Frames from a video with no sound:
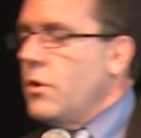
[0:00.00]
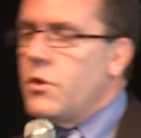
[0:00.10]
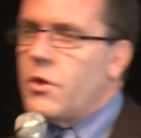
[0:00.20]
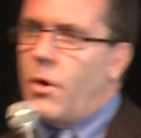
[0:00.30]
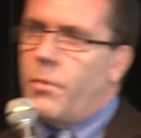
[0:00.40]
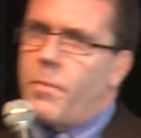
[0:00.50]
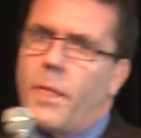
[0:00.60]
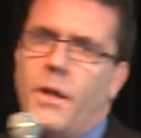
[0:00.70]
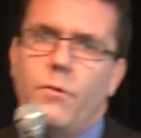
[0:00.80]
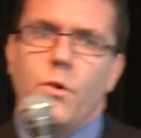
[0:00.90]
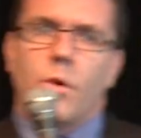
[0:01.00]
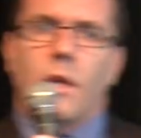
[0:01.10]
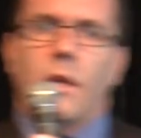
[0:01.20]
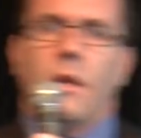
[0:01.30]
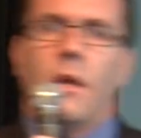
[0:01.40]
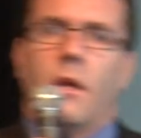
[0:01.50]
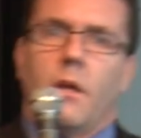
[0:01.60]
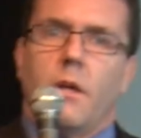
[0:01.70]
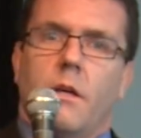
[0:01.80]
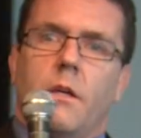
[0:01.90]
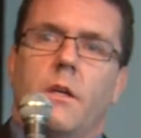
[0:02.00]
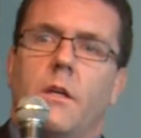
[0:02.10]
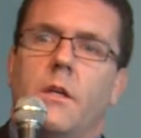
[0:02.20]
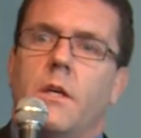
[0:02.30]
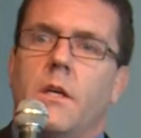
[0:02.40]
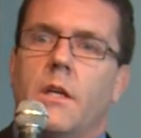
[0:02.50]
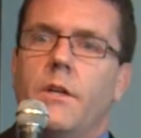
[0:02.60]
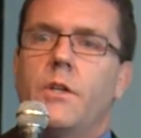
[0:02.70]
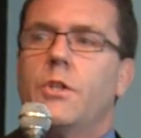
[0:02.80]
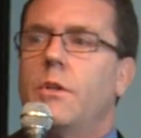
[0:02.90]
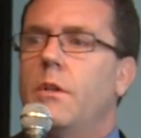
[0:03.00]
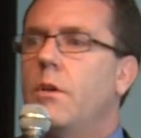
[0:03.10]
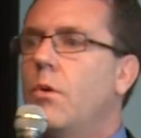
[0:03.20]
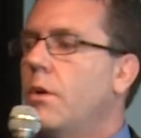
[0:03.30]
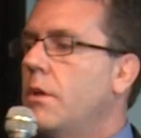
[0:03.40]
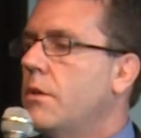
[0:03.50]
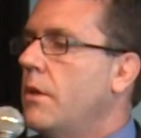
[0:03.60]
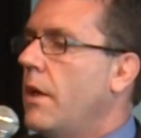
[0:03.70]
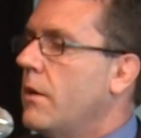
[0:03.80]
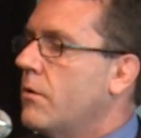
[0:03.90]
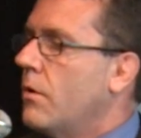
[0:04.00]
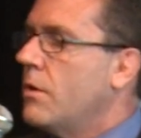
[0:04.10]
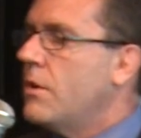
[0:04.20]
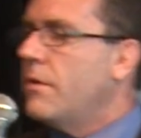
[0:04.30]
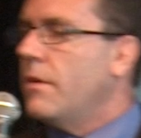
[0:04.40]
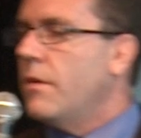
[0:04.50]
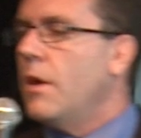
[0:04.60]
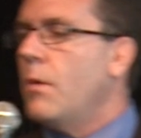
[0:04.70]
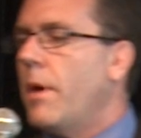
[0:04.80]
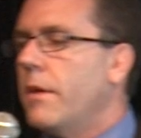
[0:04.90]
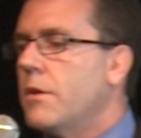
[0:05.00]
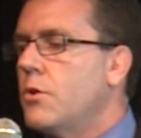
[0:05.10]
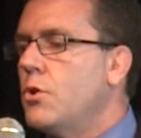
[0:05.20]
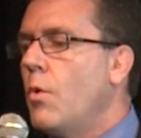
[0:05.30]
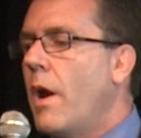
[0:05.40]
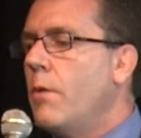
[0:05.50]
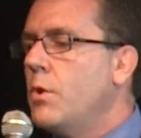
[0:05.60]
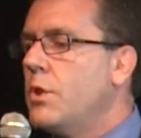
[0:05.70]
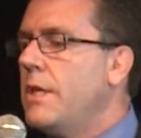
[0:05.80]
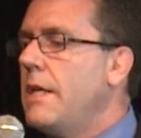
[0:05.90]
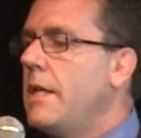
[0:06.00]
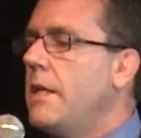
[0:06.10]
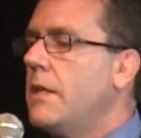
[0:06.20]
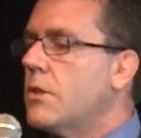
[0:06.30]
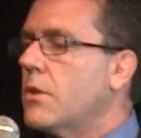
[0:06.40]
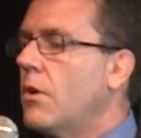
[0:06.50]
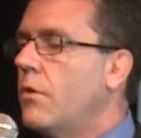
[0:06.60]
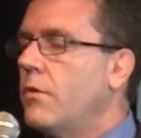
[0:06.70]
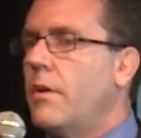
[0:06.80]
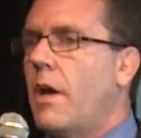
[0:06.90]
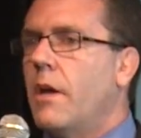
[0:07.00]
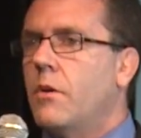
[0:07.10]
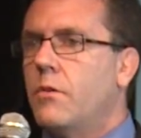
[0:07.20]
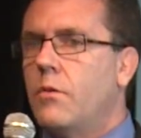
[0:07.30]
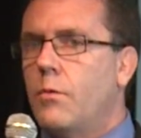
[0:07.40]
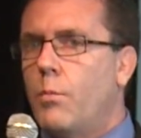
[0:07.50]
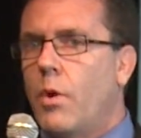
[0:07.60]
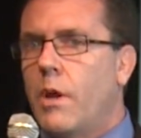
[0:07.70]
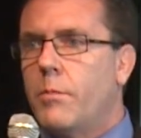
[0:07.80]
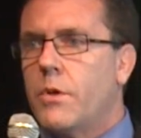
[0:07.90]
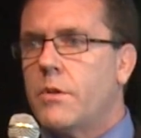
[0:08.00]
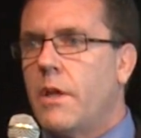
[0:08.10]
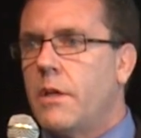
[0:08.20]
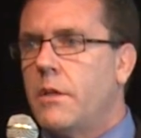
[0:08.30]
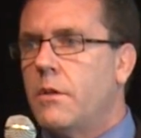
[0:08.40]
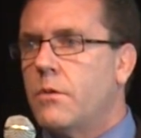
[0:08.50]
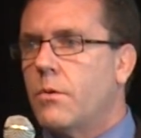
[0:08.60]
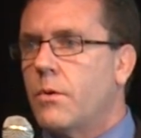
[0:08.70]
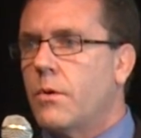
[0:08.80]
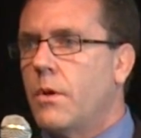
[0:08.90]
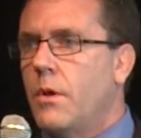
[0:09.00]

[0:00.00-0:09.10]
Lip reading: So if you're a clinician in the audience today, so just think about this. Do I routinely disclose the diagnosis of borderline personality disorder?